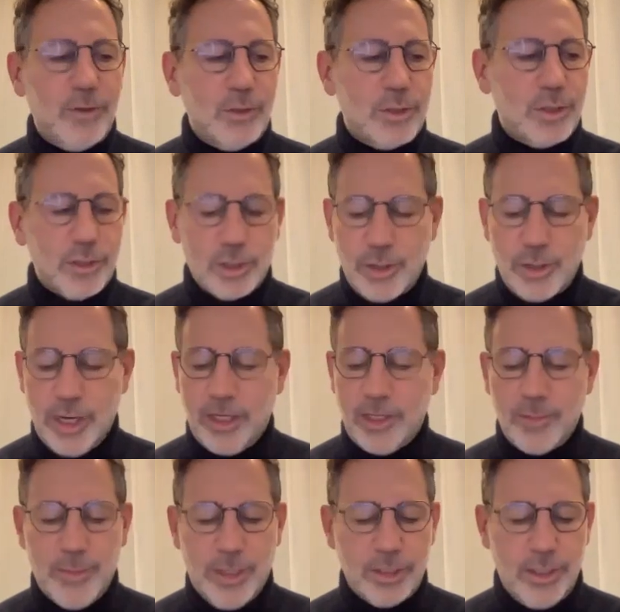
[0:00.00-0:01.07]
Futures Trading
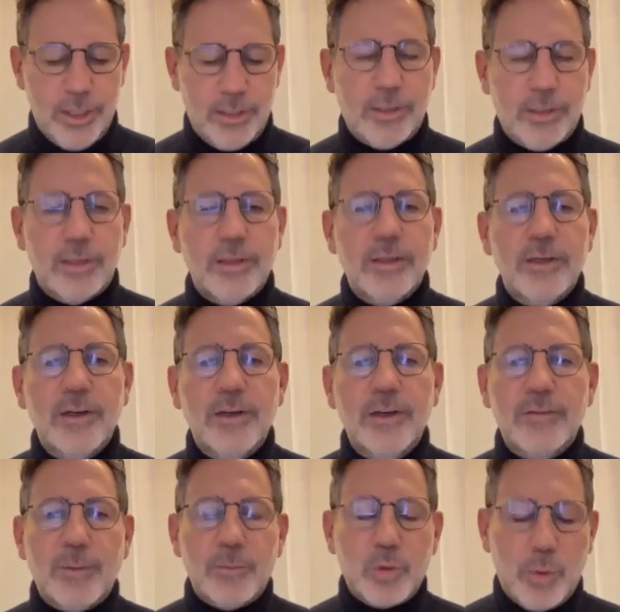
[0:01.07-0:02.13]
Commission
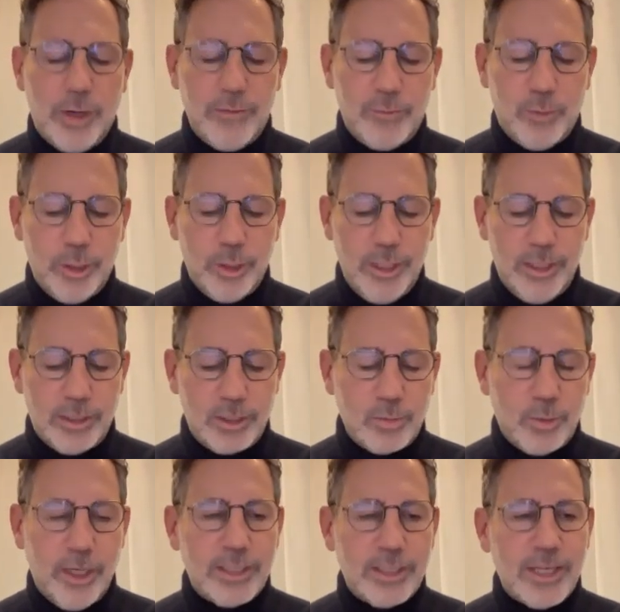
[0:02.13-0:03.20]
from 2014 to
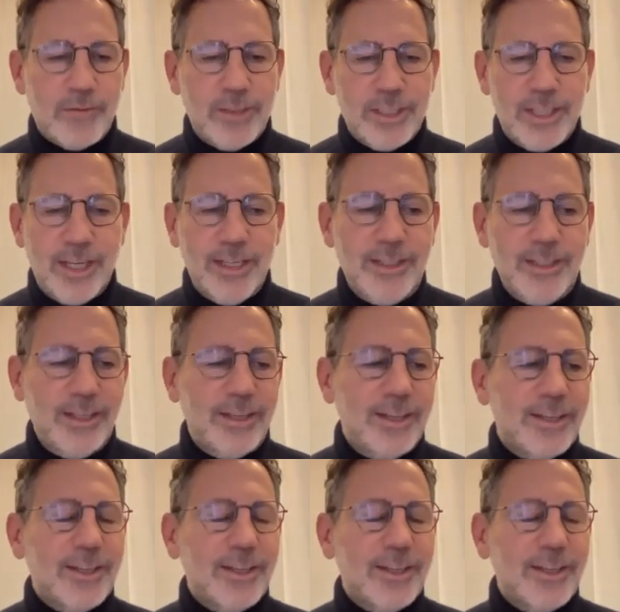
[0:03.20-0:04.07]
2017,